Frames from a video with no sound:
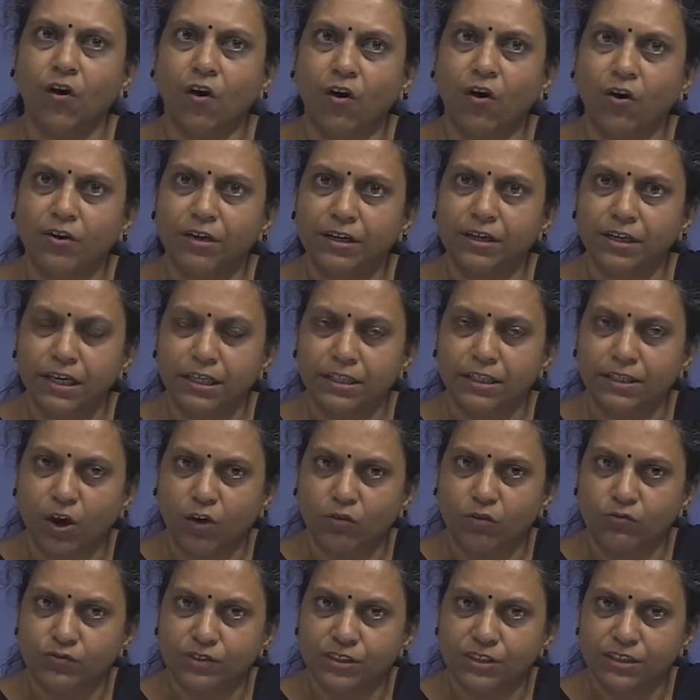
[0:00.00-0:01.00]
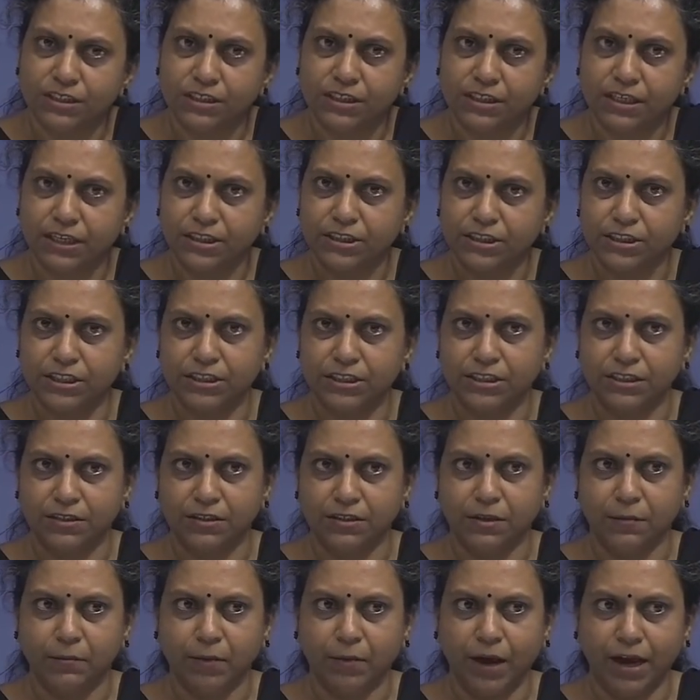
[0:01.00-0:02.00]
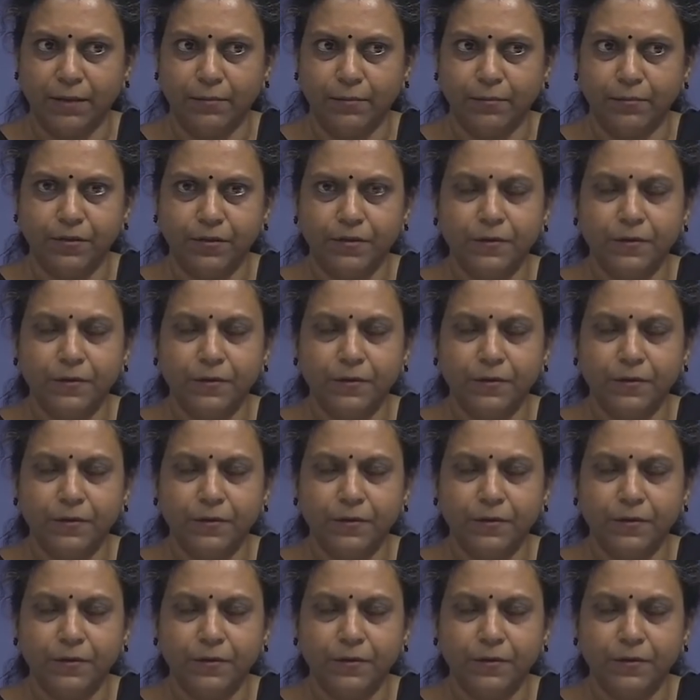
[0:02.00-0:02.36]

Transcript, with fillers: or in a downward direction in the pipe.